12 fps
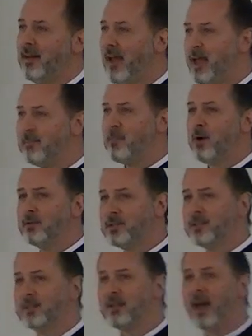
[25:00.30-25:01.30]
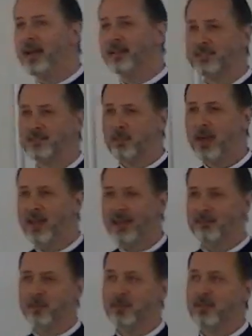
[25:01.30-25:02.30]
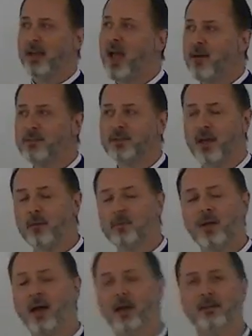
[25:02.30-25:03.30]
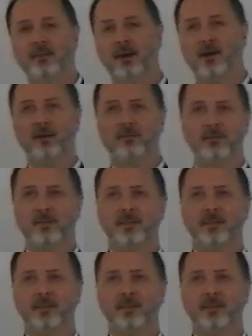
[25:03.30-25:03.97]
a most light pain, but they have some kind of,